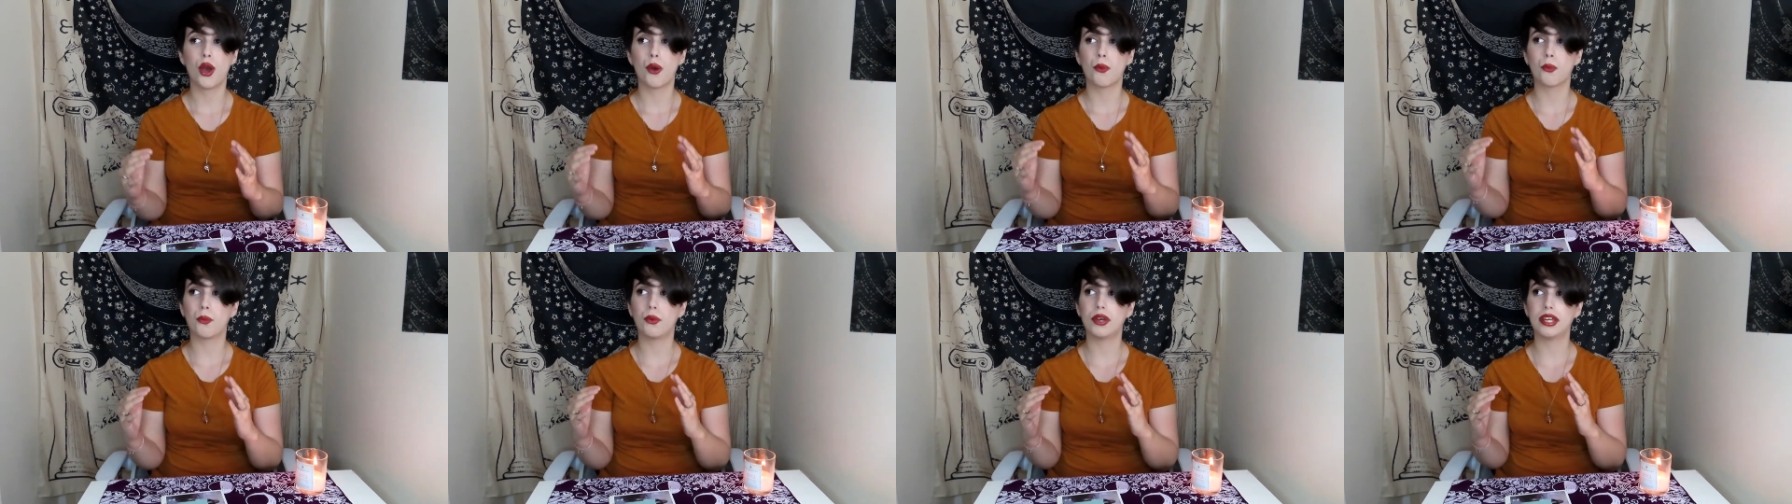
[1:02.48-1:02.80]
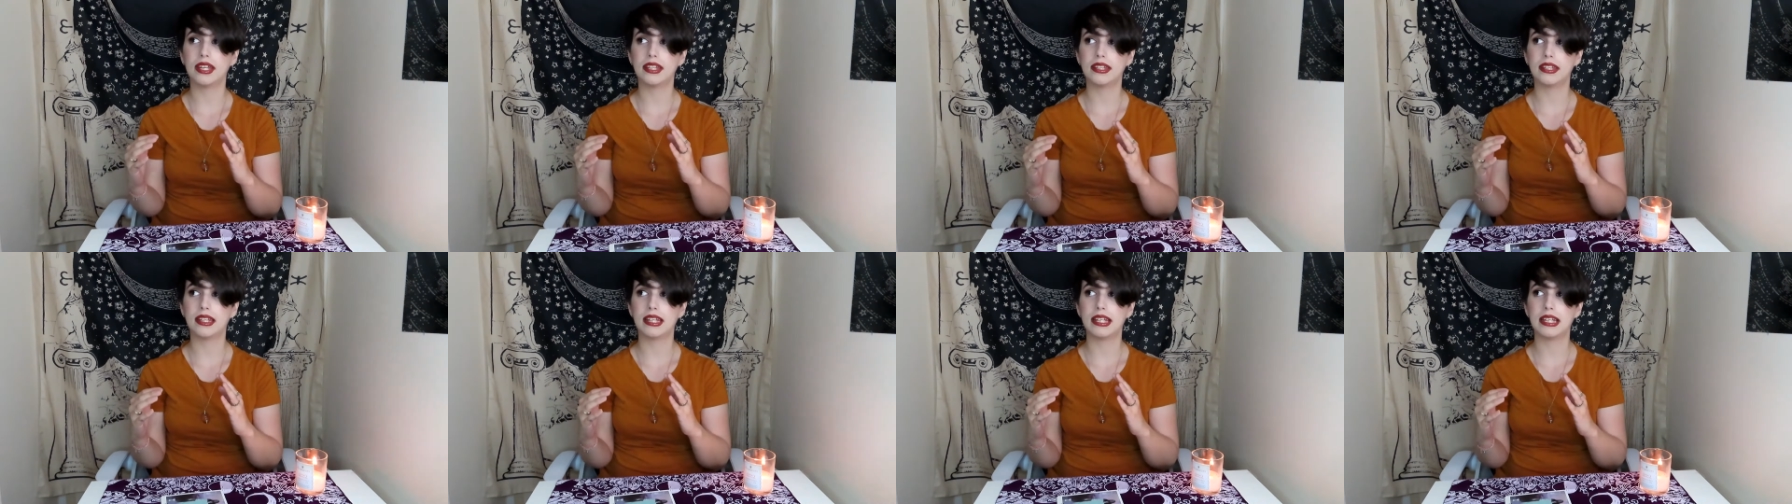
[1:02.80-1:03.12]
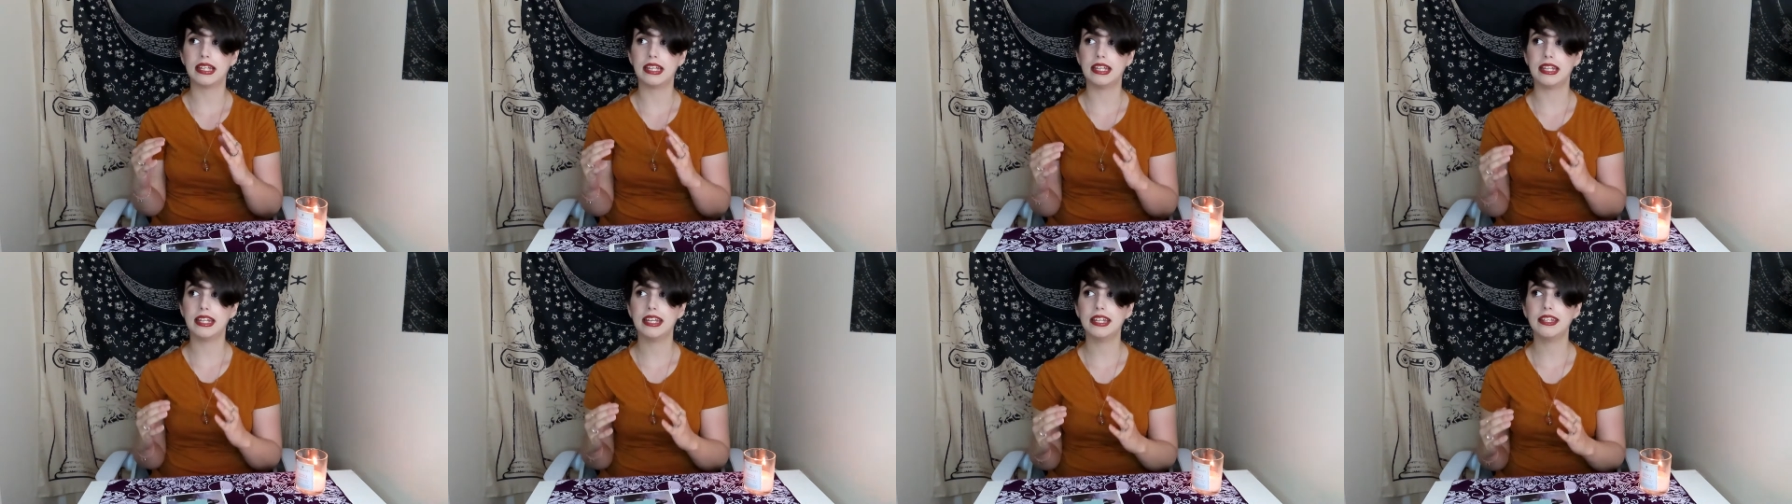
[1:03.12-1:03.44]
with
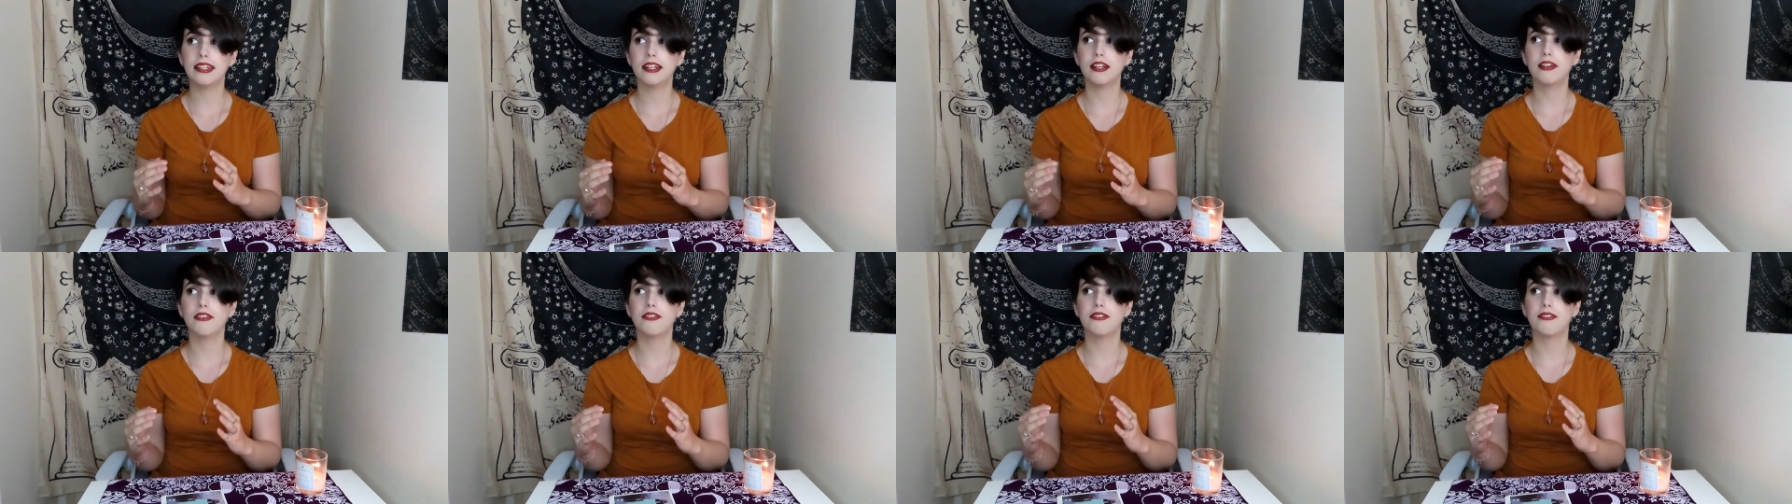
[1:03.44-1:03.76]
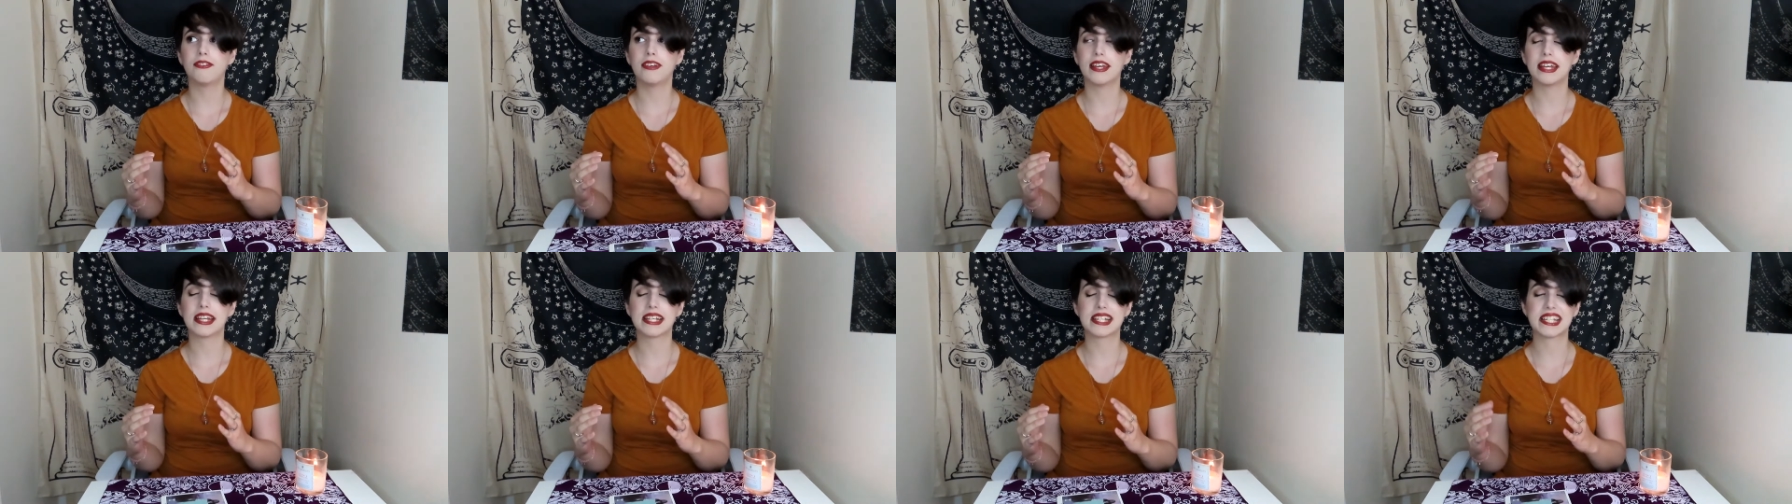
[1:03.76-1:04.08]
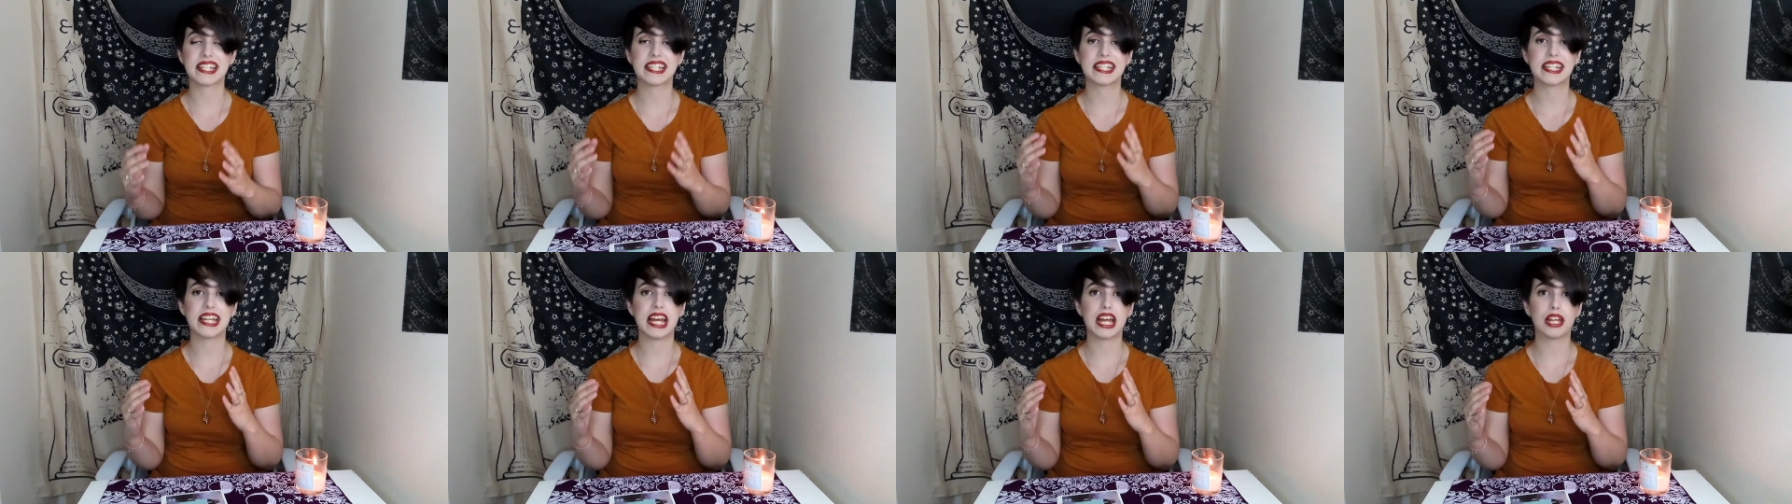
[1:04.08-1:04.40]
little
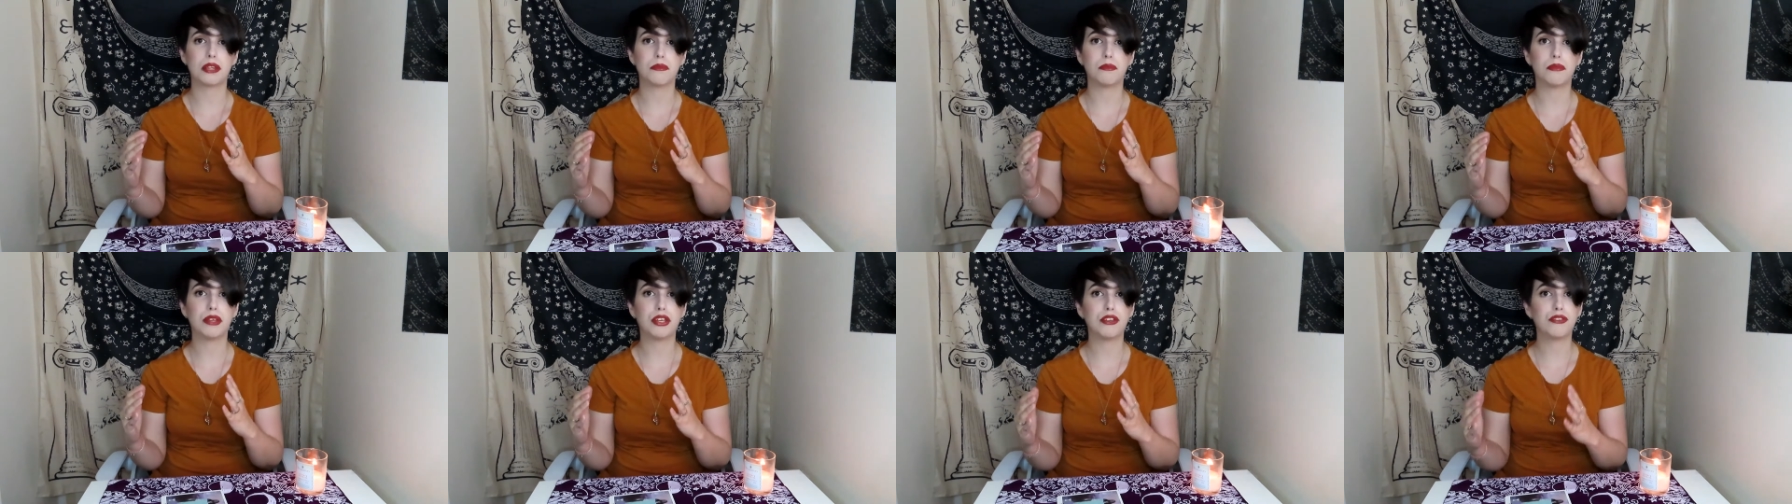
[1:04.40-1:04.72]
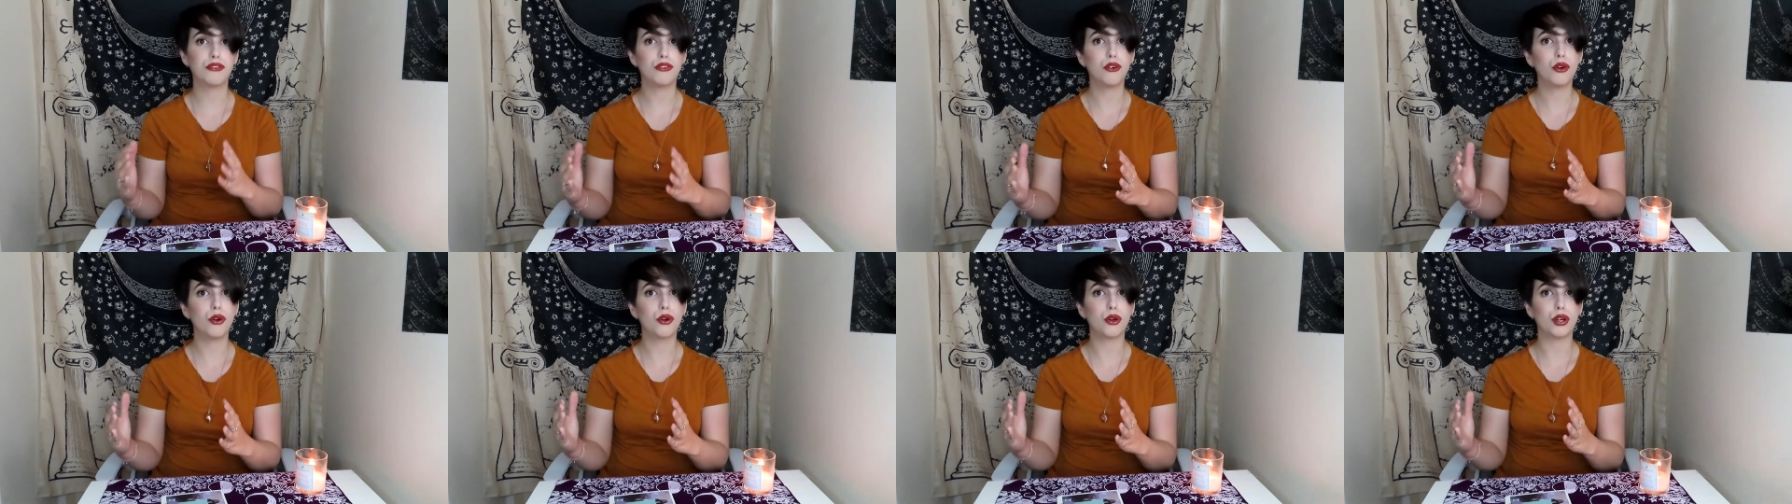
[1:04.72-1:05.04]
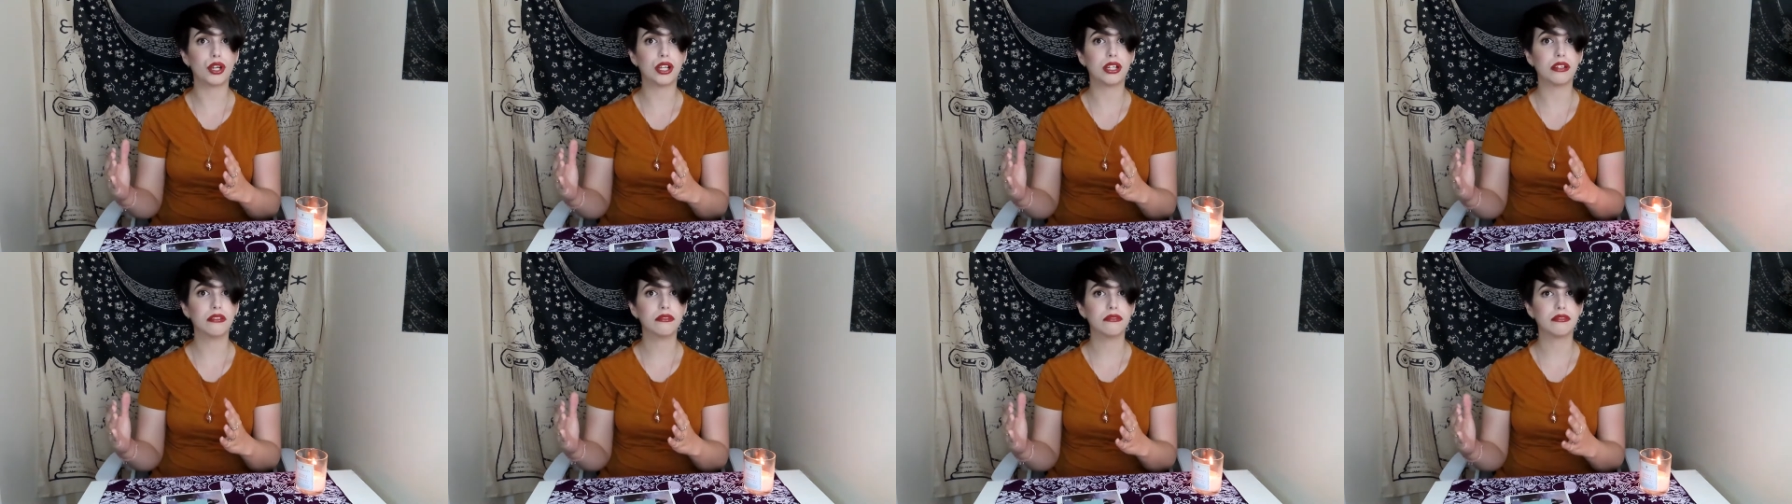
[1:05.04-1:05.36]
things that
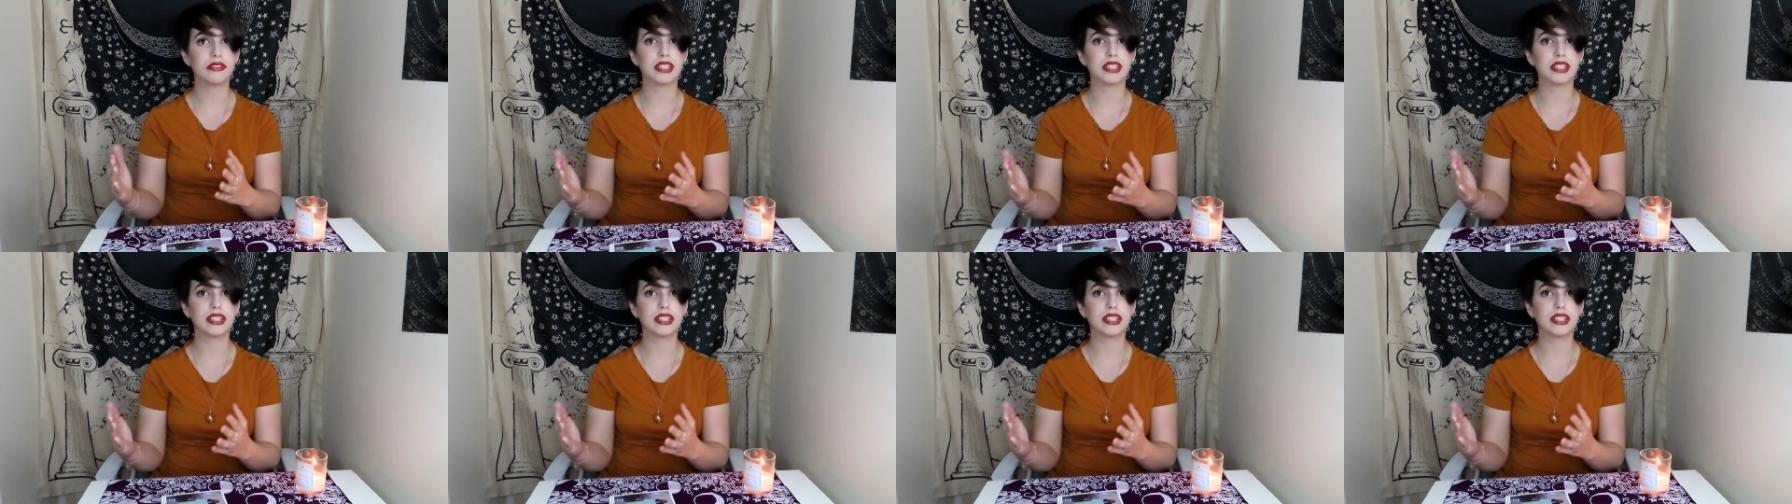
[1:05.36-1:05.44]
before